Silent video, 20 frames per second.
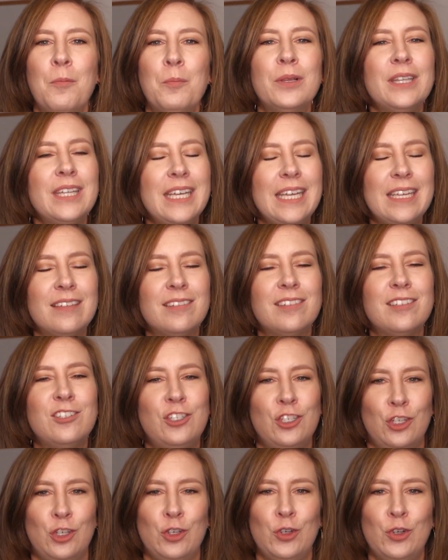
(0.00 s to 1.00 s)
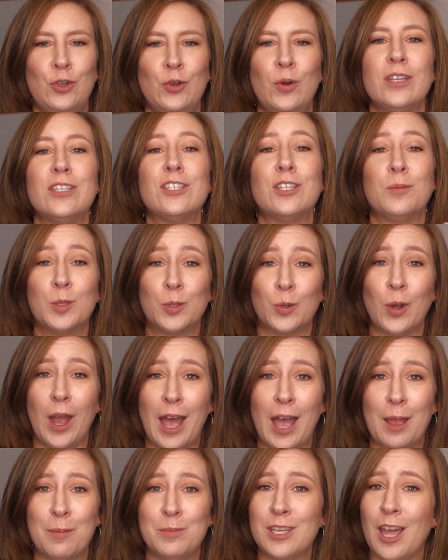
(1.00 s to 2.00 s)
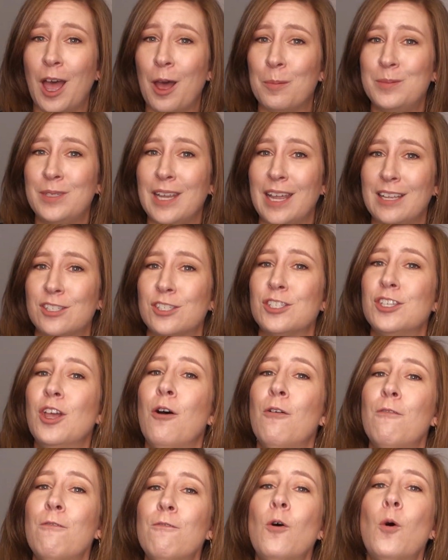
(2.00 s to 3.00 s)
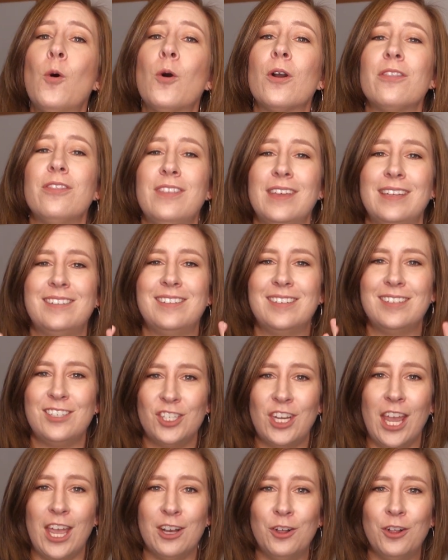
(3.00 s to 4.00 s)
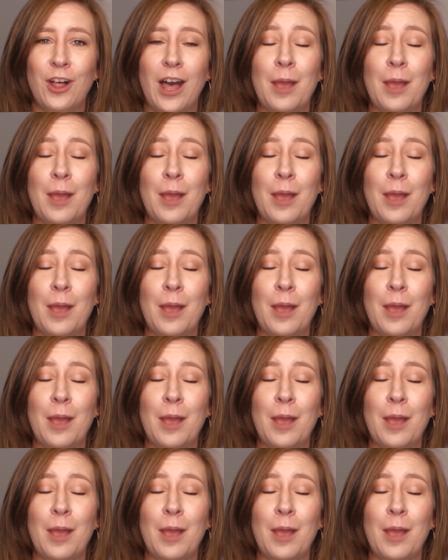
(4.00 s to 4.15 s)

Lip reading: Please do subscribe to updates for this channel.